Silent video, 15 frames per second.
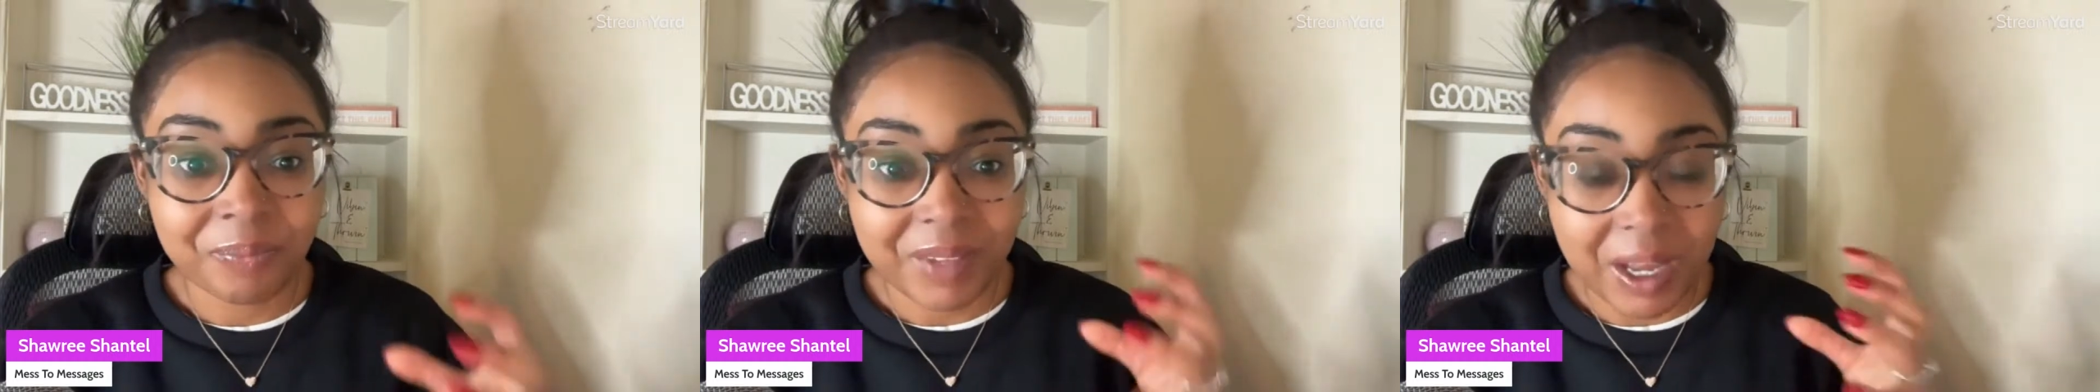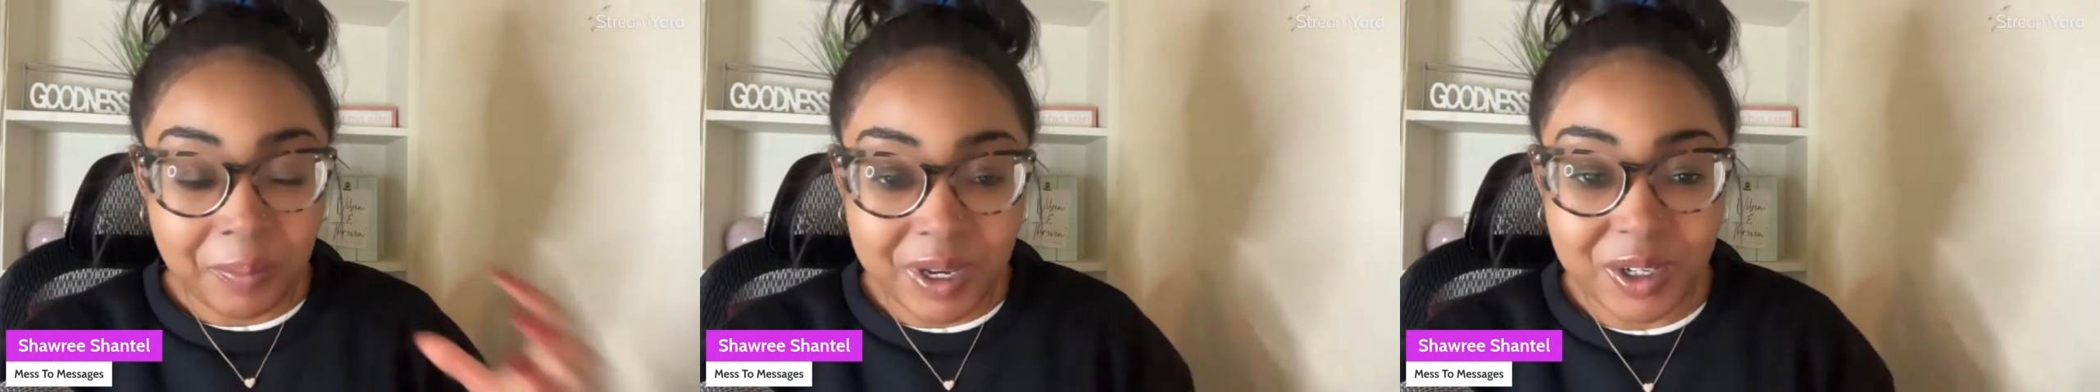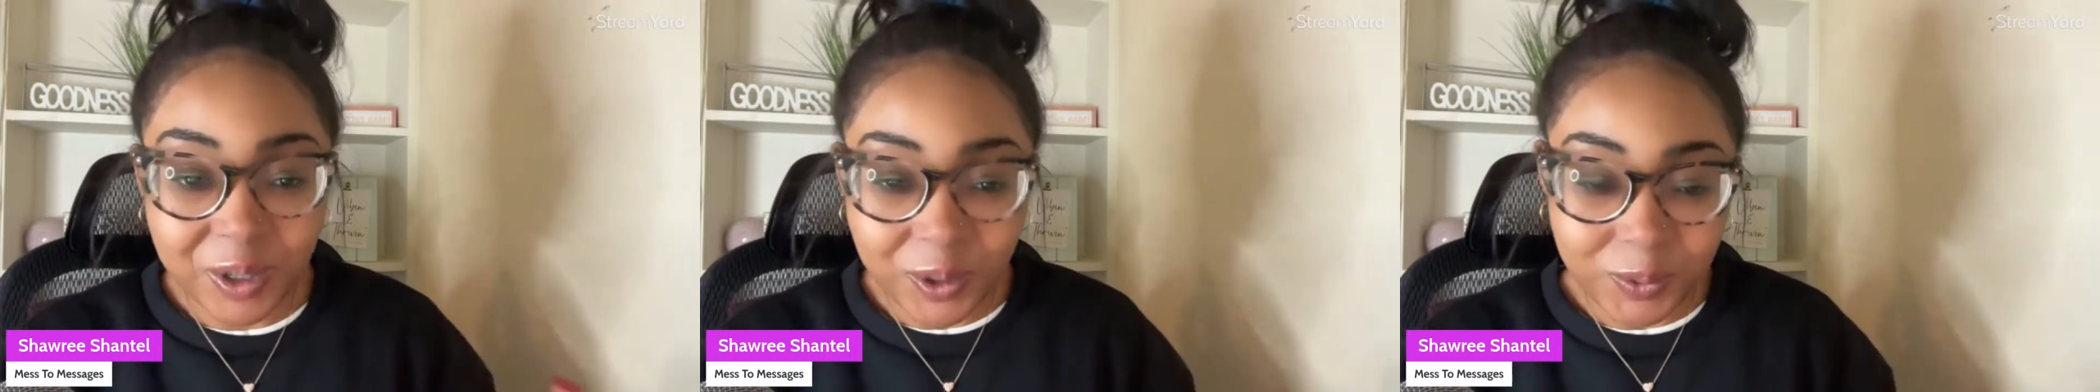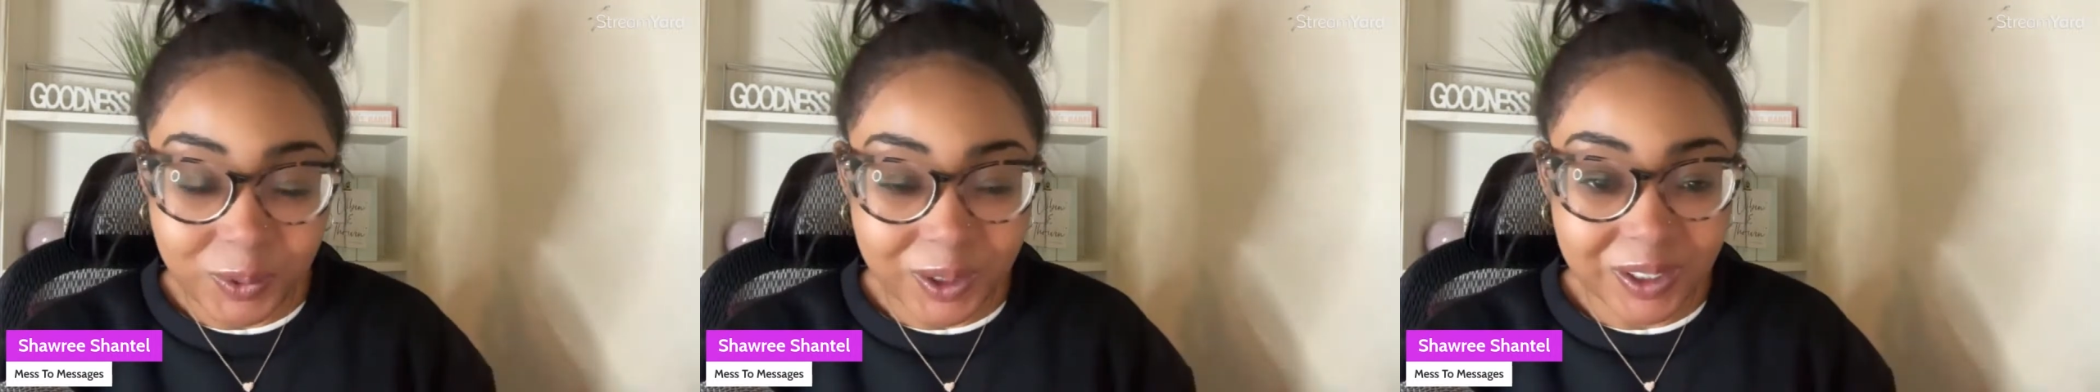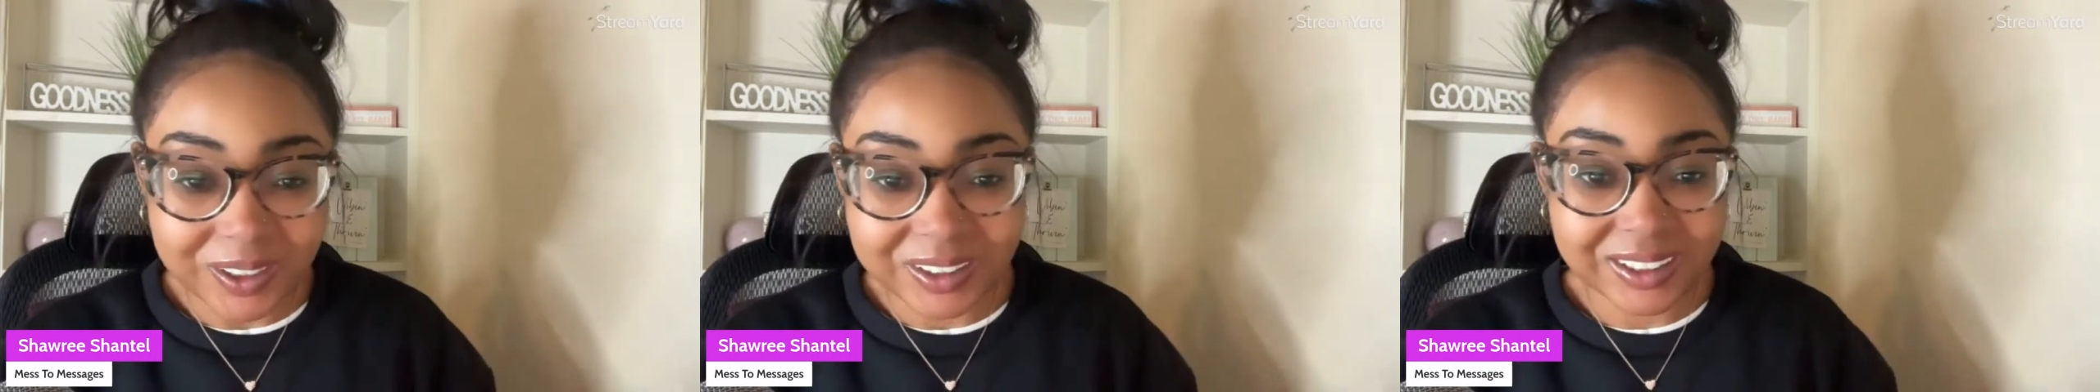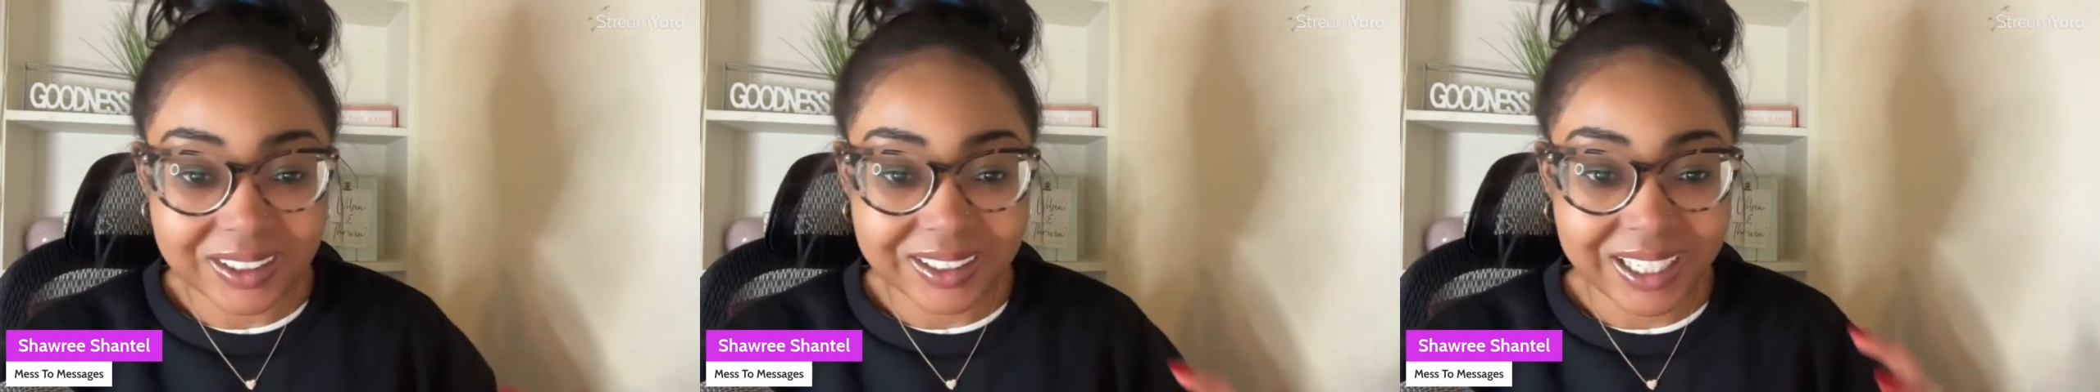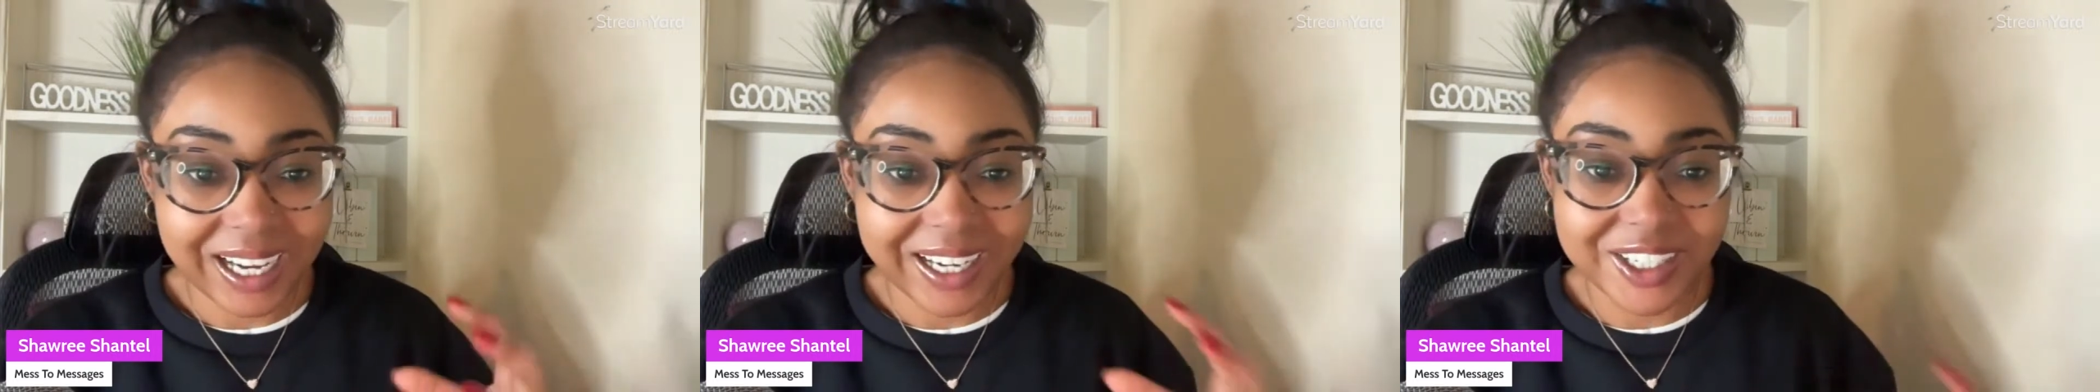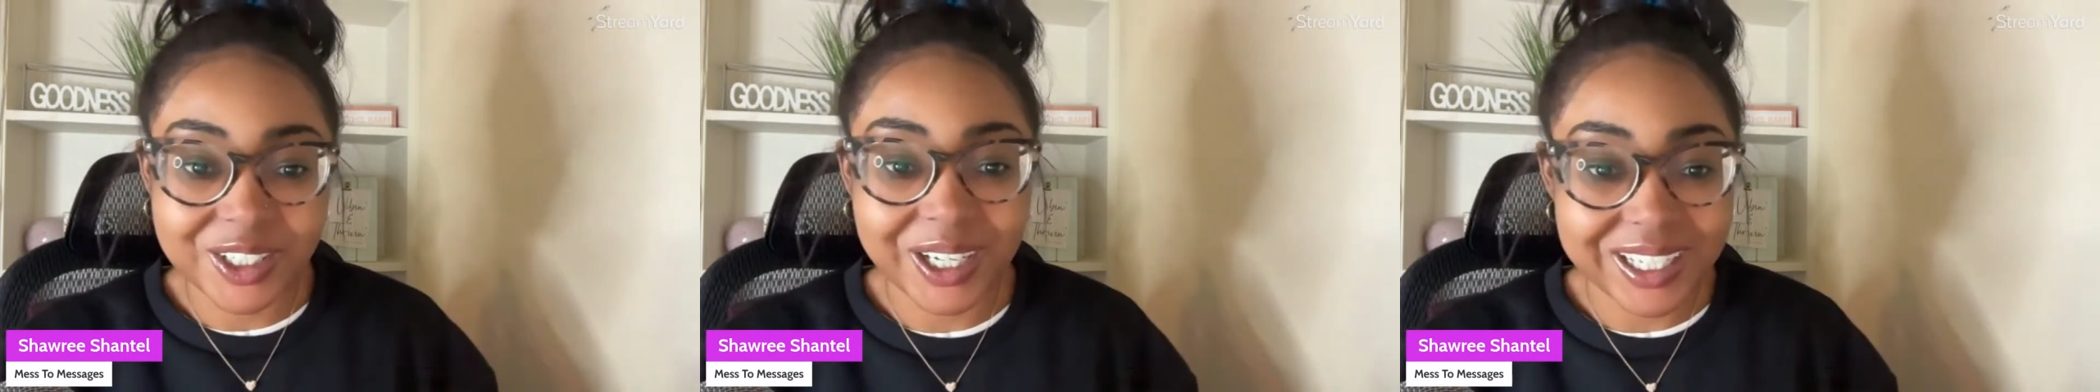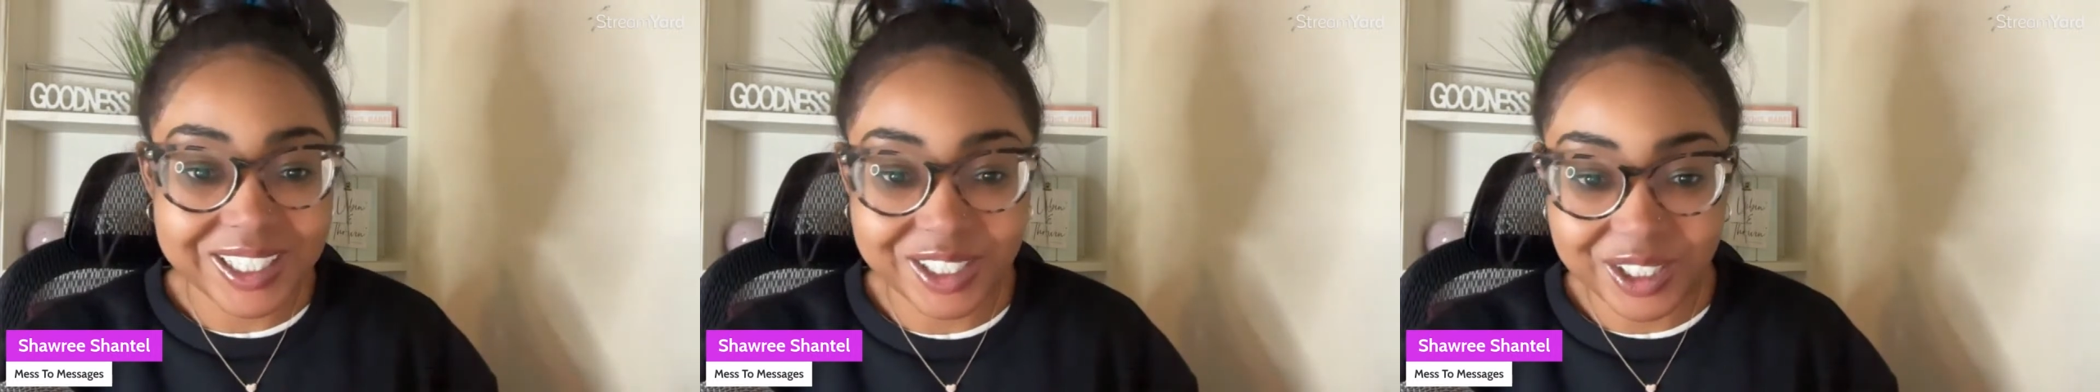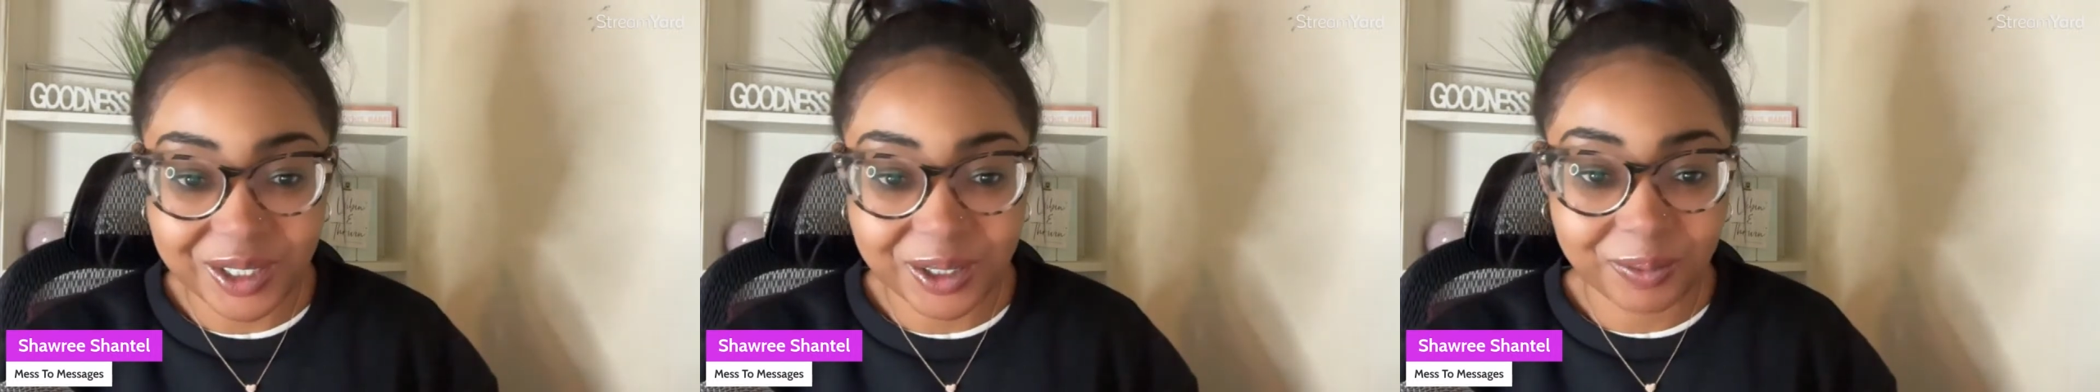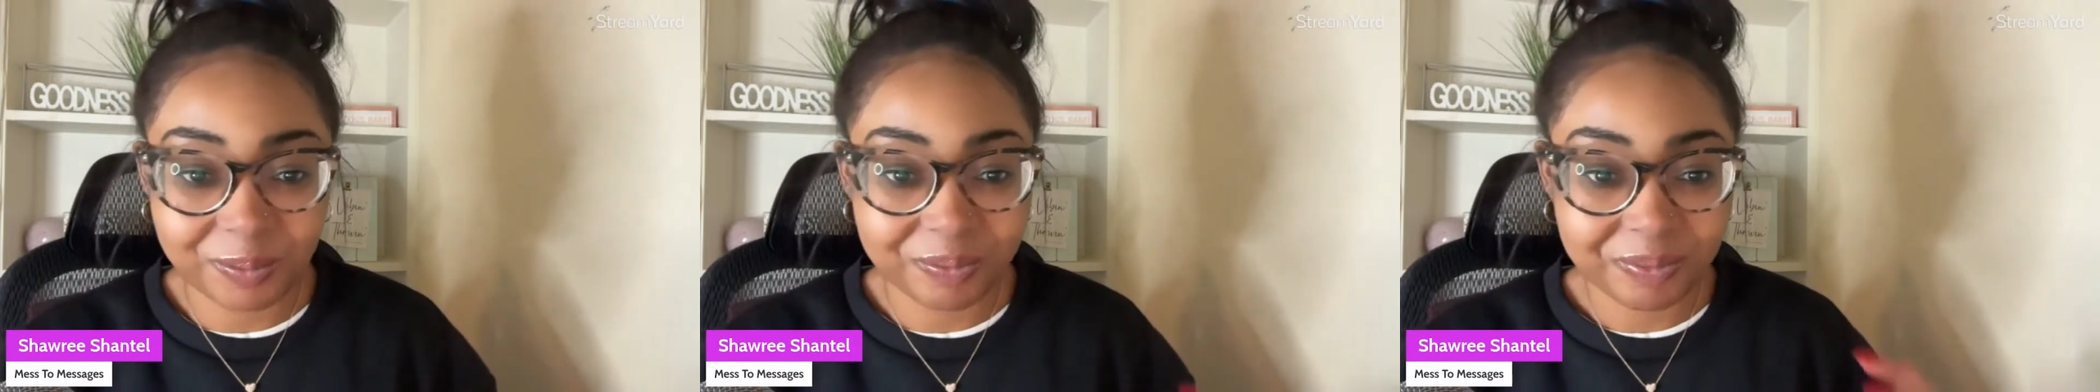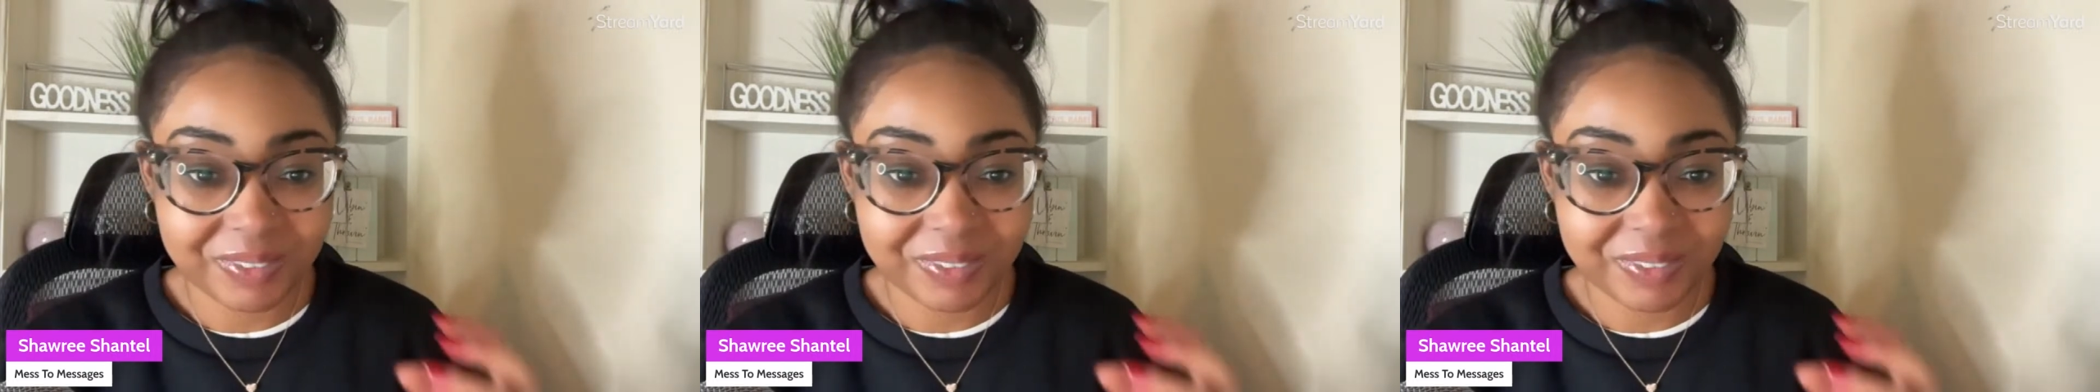I'm in your world. I trust you.